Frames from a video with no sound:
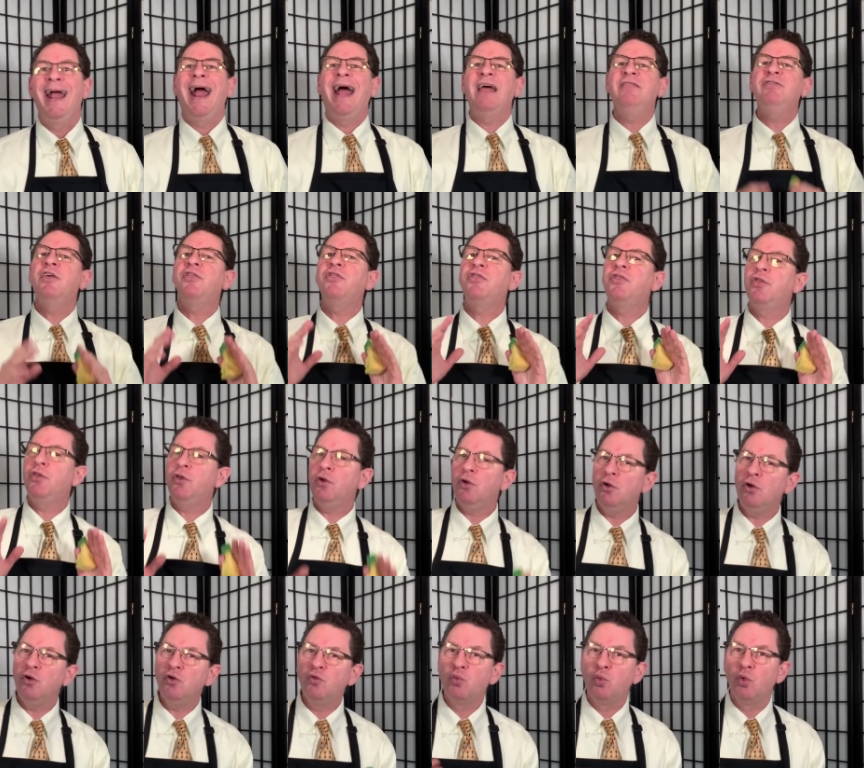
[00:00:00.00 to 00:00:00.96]
And the
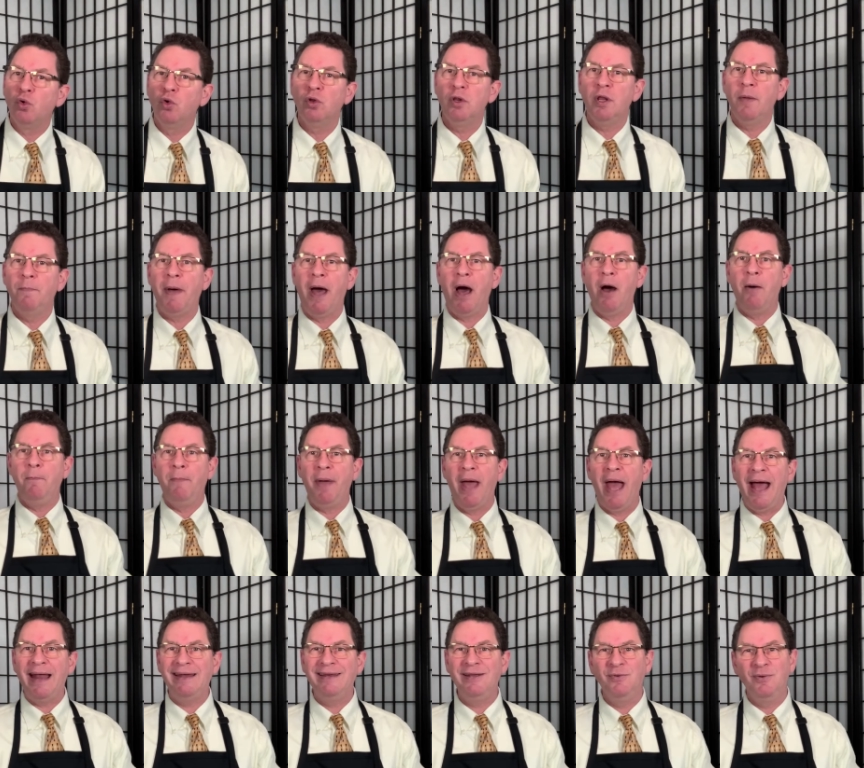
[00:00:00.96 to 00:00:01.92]
third rule about
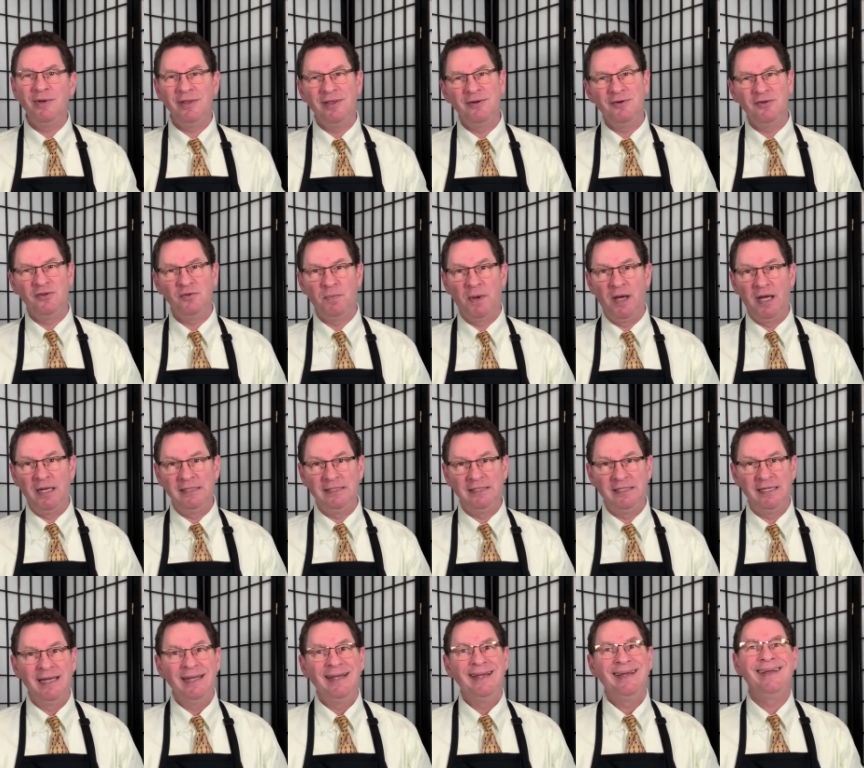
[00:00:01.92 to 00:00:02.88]
patting with your
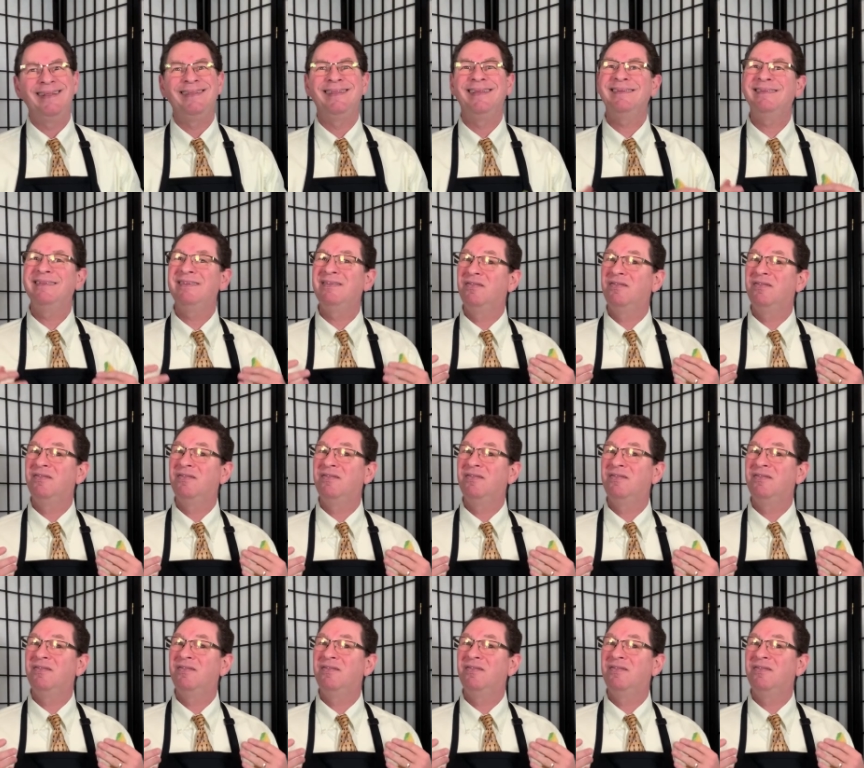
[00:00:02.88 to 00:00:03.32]
sponge, and this